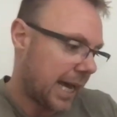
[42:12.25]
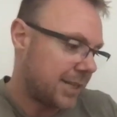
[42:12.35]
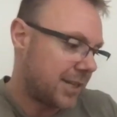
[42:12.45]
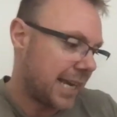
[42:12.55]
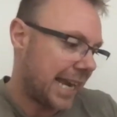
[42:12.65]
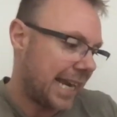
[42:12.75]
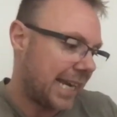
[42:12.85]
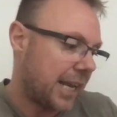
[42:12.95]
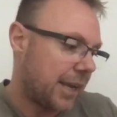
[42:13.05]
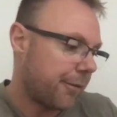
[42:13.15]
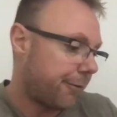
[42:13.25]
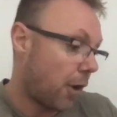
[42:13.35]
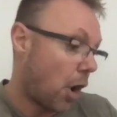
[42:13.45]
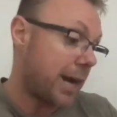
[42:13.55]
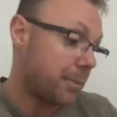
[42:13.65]
Is there any
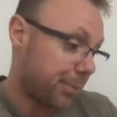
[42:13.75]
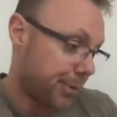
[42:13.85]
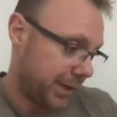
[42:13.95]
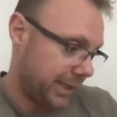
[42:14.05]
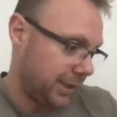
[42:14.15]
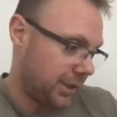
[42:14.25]
fine print